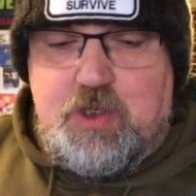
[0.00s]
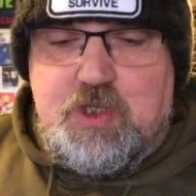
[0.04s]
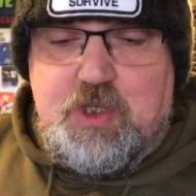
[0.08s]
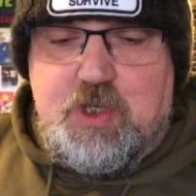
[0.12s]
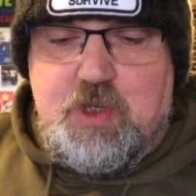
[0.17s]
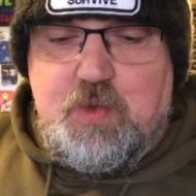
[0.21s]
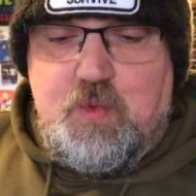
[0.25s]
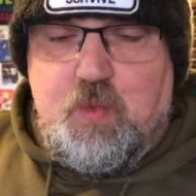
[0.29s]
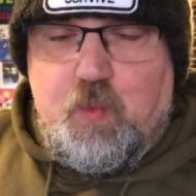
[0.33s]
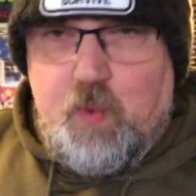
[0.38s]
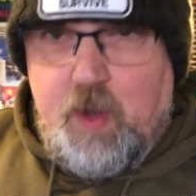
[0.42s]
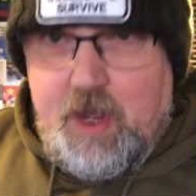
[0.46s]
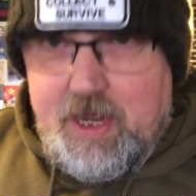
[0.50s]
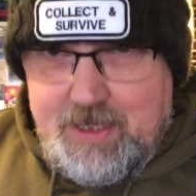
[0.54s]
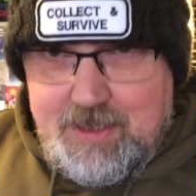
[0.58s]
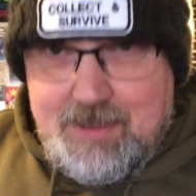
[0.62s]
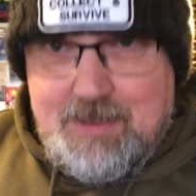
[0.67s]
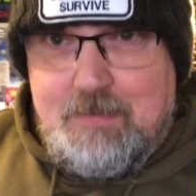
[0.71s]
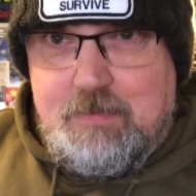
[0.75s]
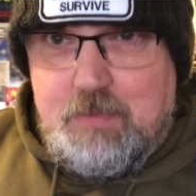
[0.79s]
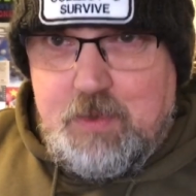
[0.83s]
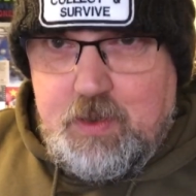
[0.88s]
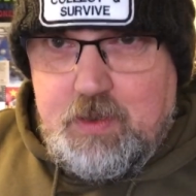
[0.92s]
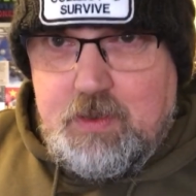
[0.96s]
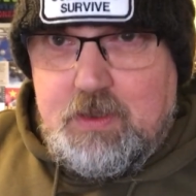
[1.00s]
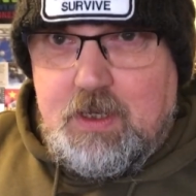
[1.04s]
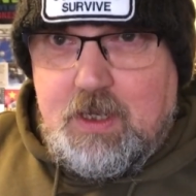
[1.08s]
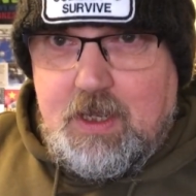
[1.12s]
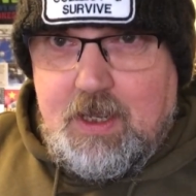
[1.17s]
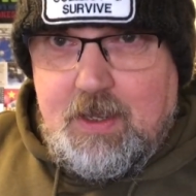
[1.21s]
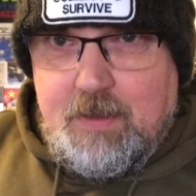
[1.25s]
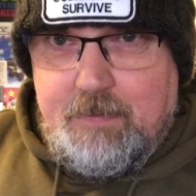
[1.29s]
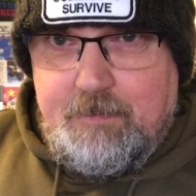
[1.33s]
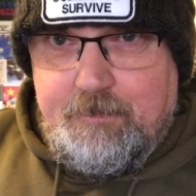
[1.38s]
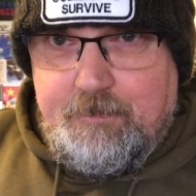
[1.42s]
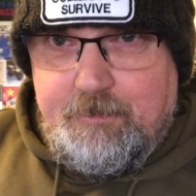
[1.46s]
to Where's the Music?
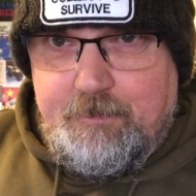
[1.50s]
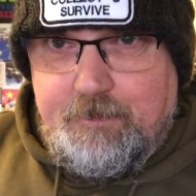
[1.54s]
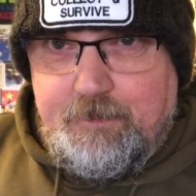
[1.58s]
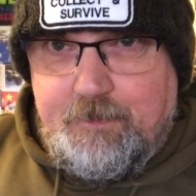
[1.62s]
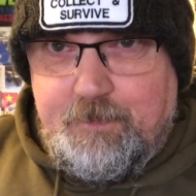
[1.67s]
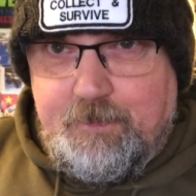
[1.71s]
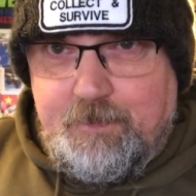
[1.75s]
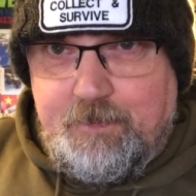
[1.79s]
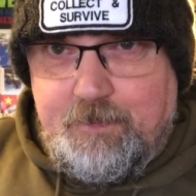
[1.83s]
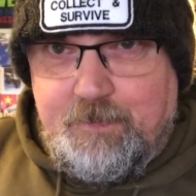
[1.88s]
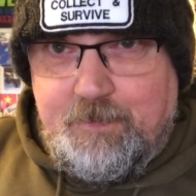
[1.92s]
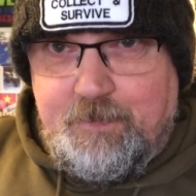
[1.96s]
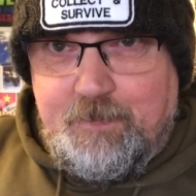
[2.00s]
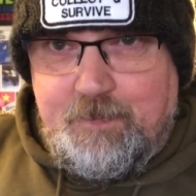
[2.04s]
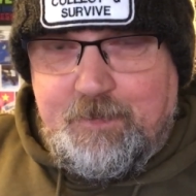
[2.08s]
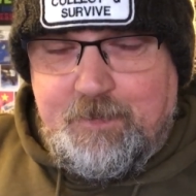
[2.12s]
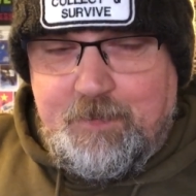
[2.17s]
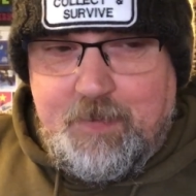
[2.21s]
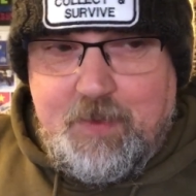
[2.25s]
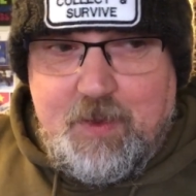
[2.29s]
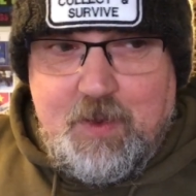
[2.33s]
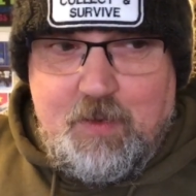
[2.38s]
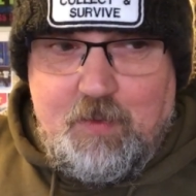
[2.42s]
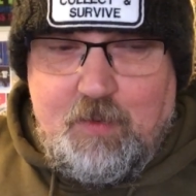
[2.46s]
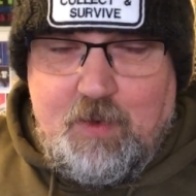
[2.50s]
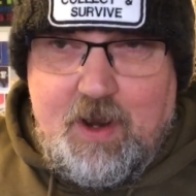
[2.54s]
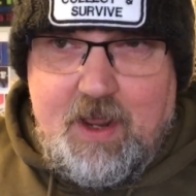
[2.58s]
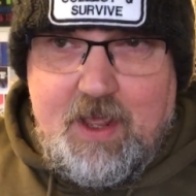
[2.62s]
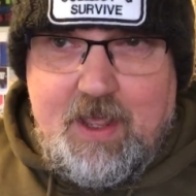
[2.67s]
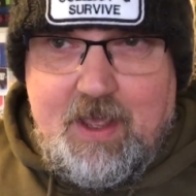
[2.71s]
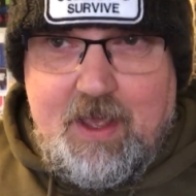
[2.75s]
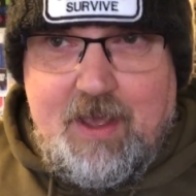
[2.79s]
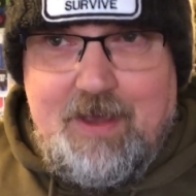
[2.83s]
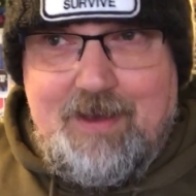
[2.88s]
Right?